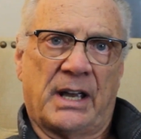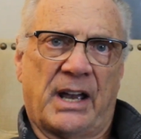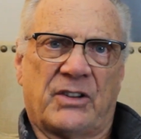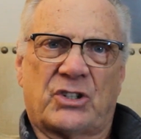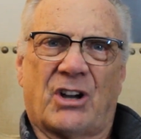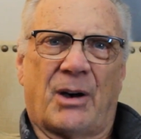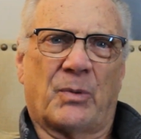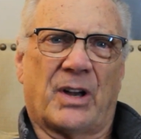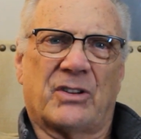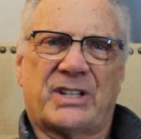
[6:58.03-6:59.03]
And the Shaw
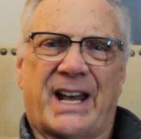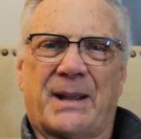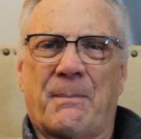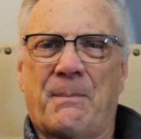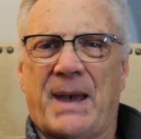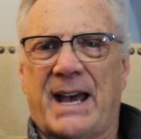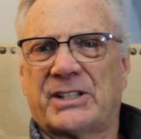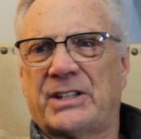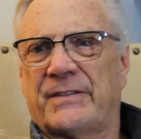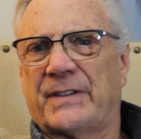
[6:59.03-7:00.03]
Brothers had a
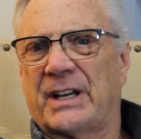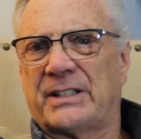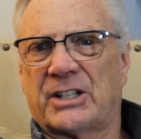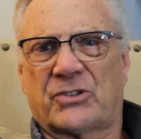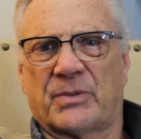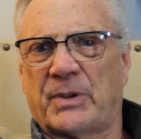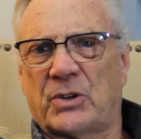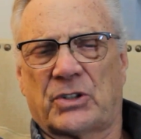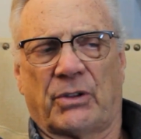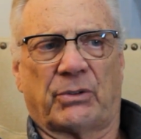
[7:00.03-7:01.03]
massive
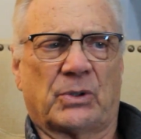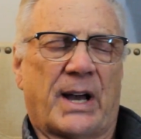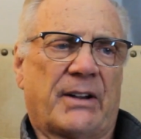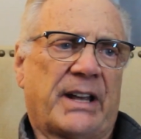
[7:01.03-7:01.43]
distribution throughout